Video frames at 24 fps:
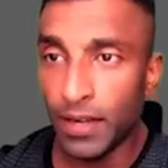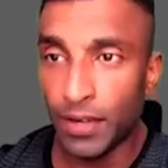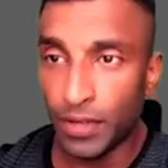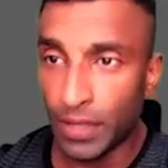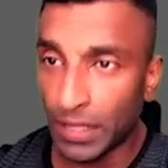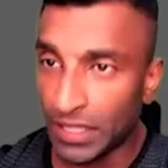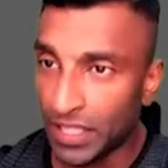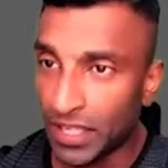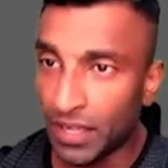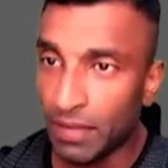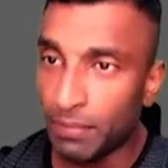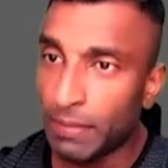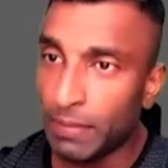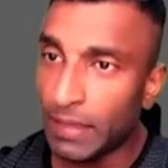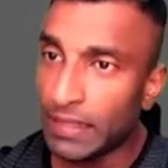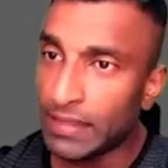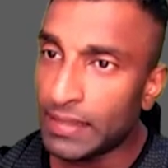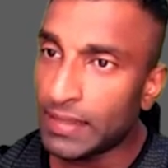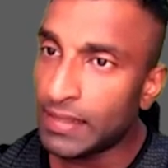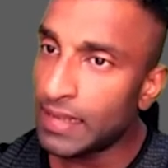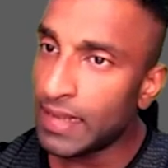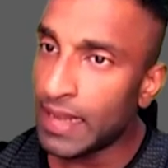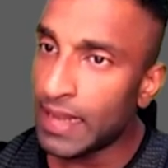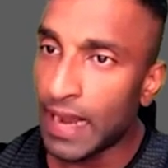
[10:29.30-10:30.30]
treasury
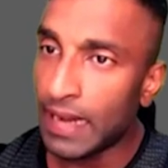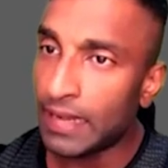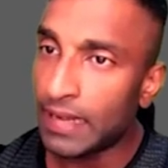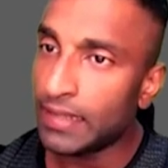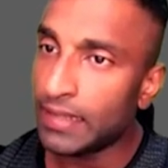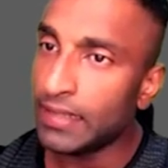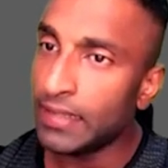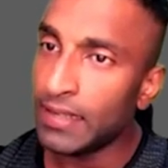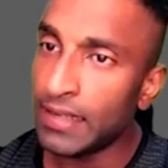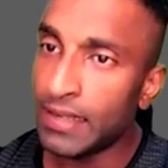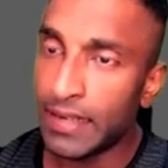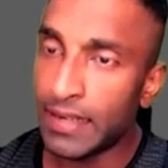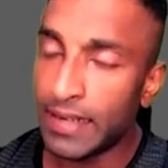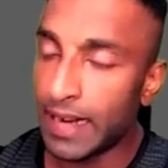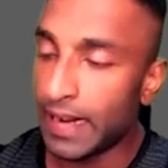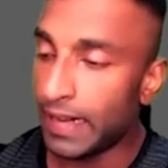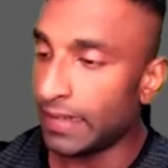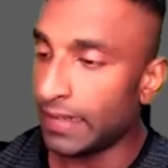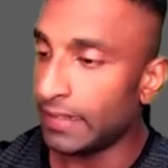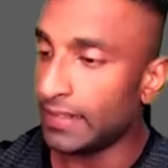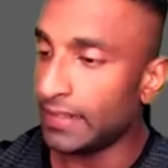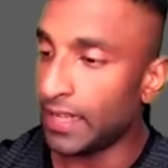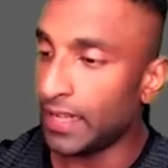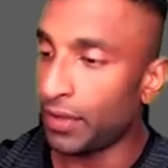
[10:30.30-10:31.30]
bills, and the
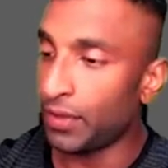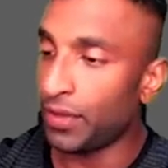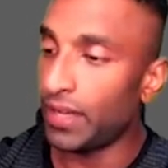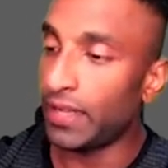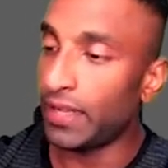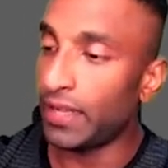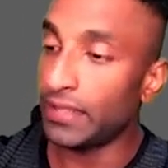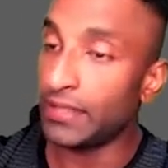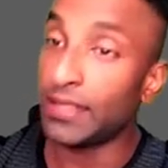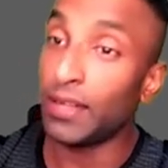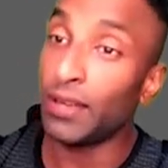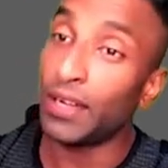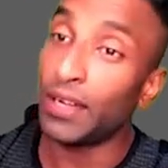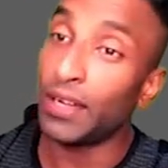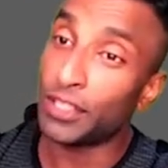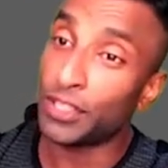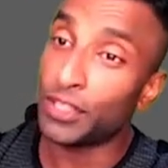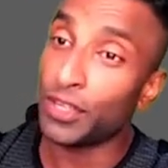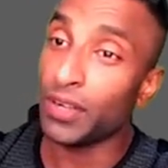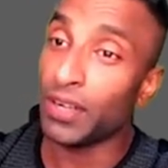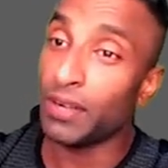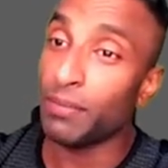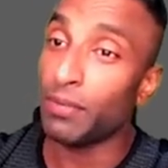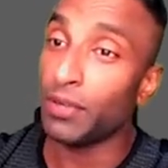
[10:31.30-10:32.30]
dated securities. Now let's
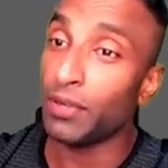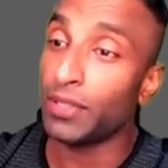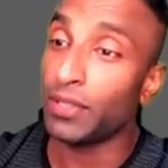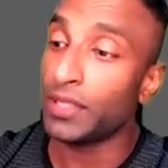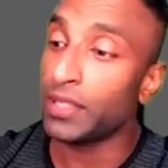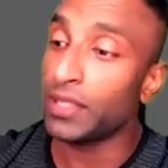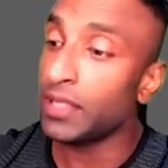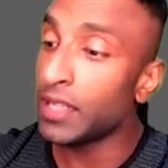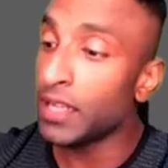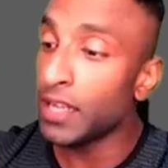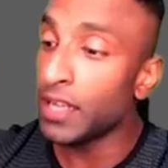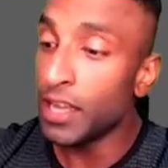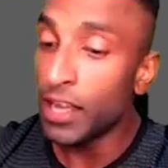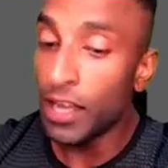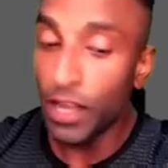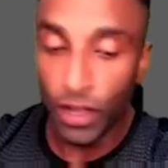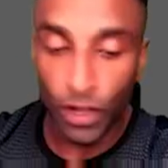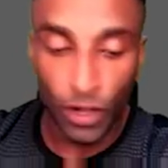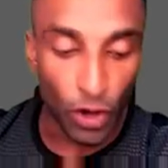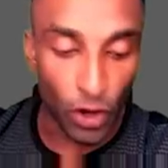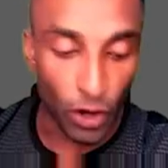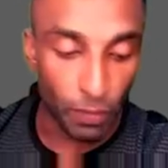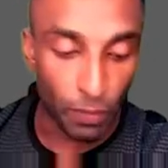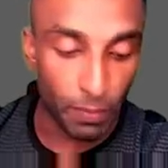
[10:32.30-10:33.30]
talk about the
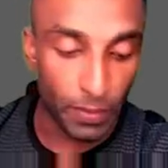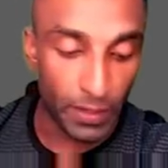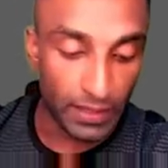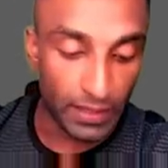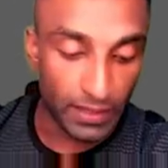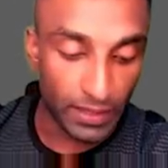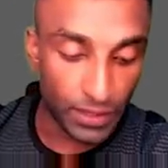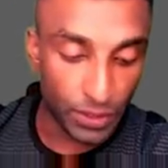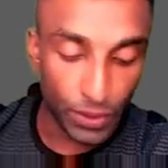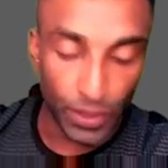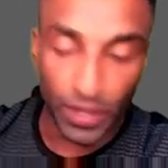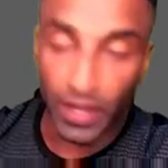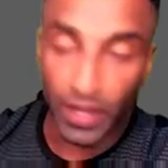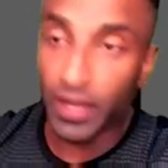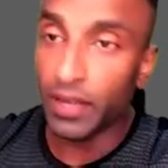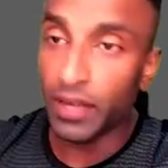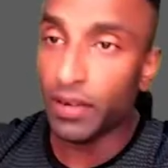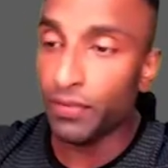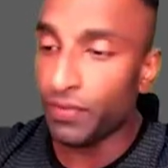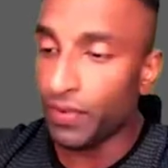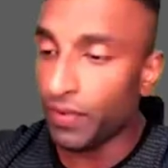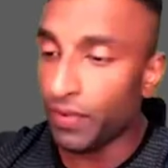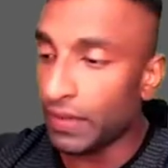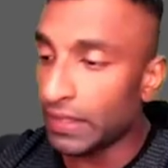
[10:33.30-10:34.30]
corporates. So
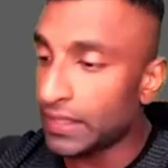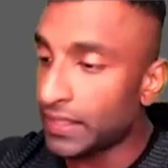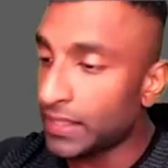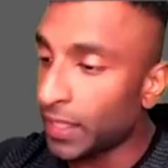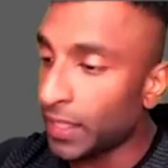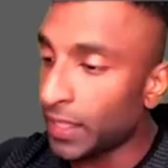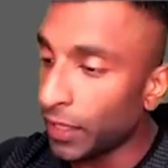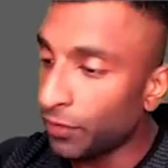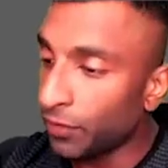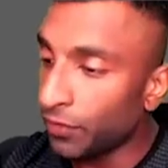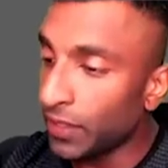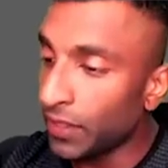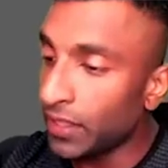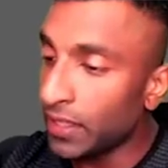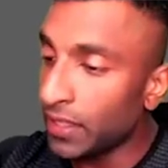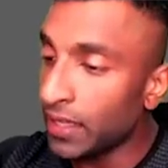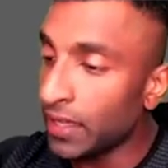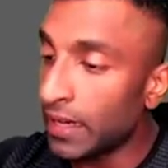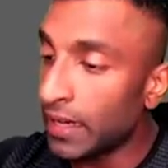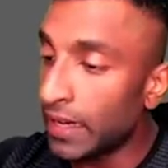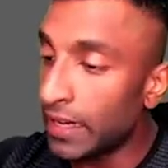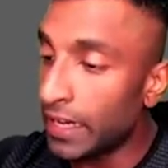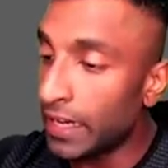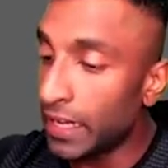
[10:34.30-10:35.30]
here we will start with
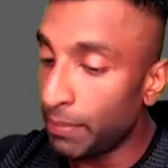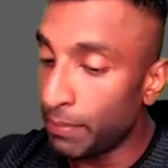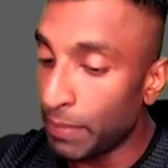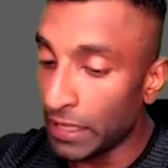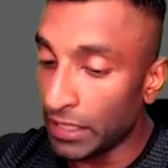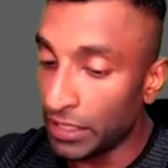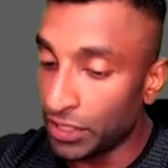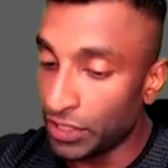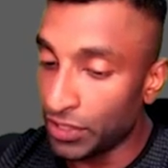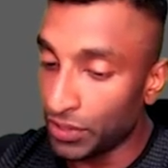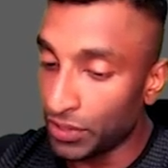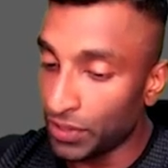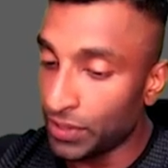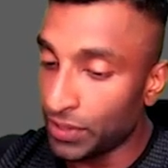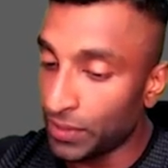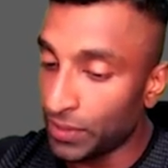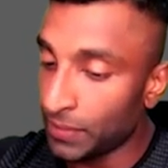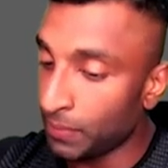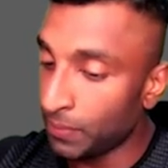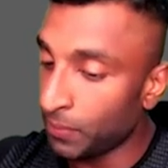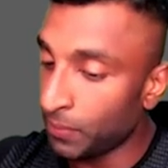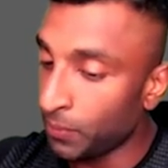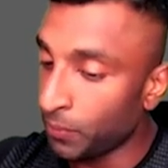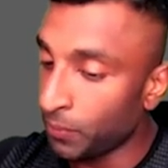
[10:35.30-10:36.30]

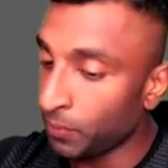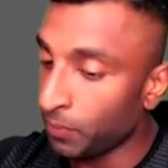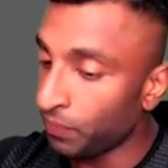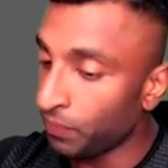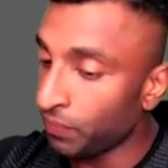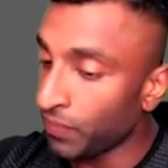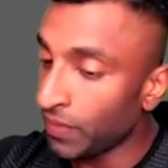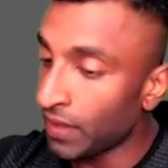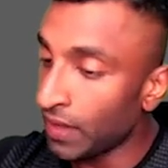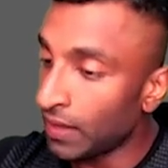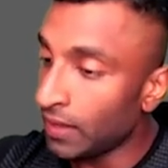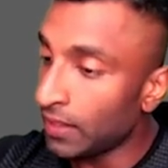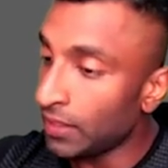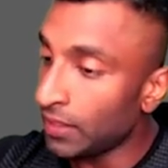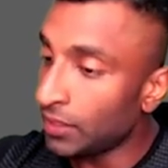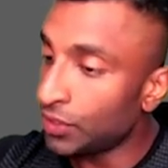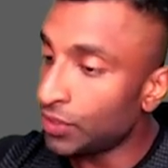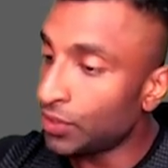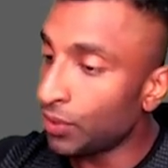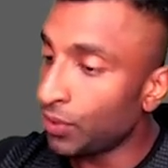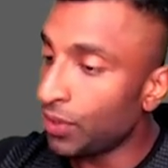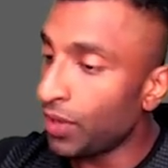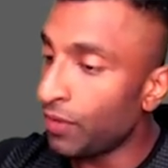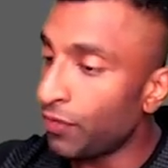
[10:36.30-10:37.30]
debentures.
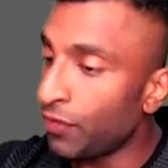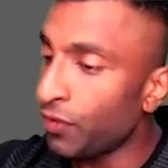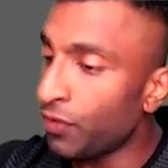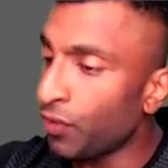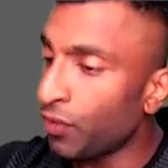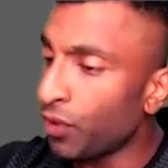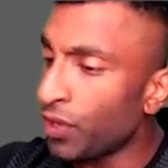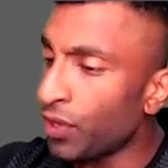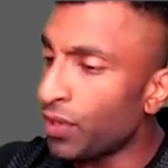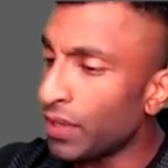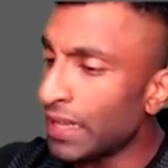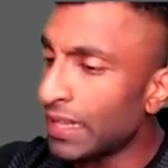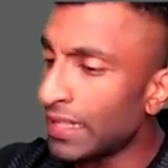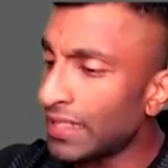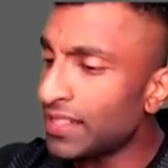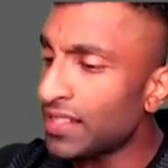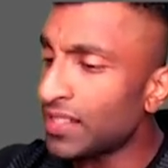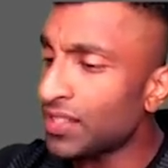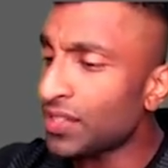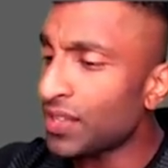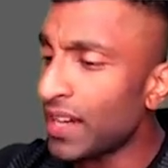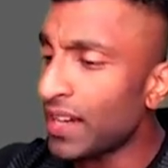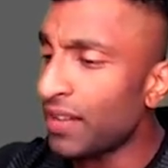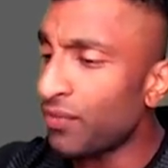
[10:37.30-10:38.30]
So if you want, you can
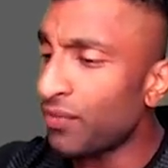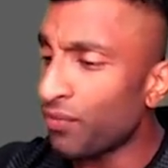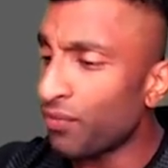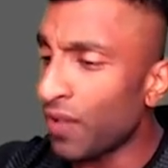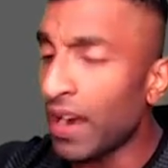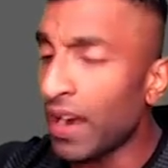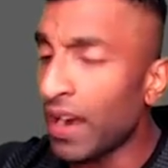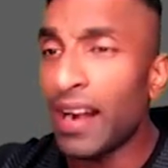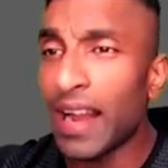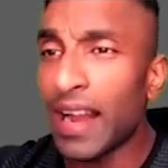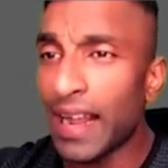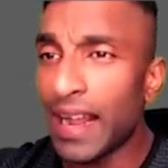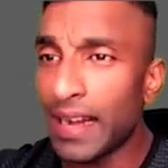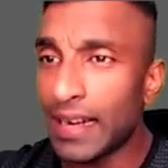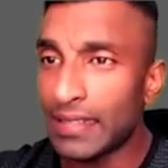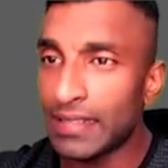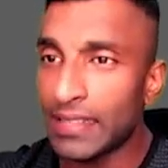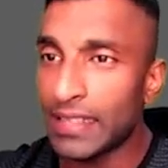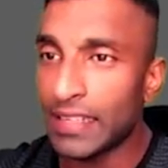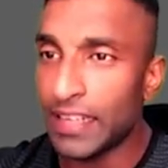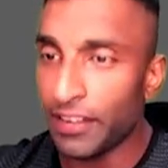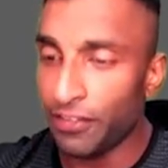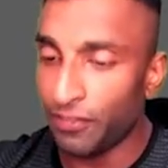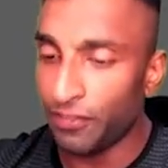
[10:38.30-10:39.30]
just write one line
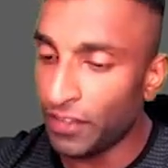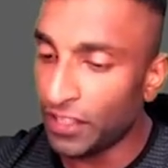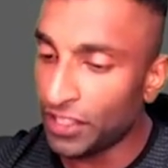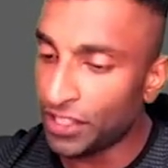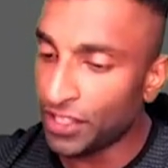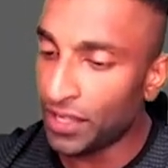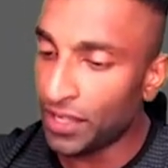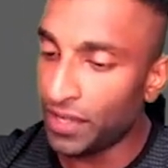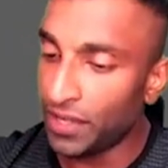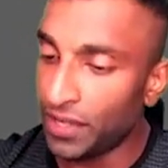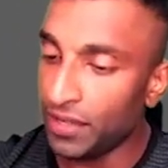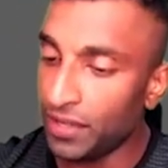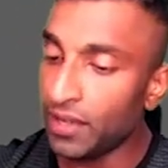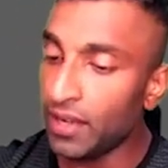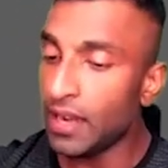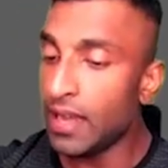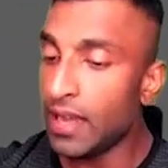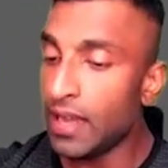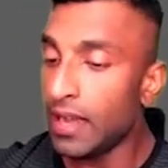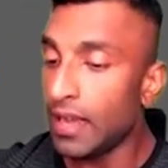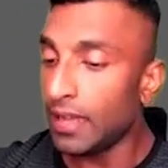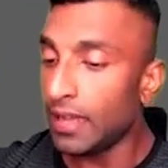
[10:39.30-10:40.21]
as the definition here.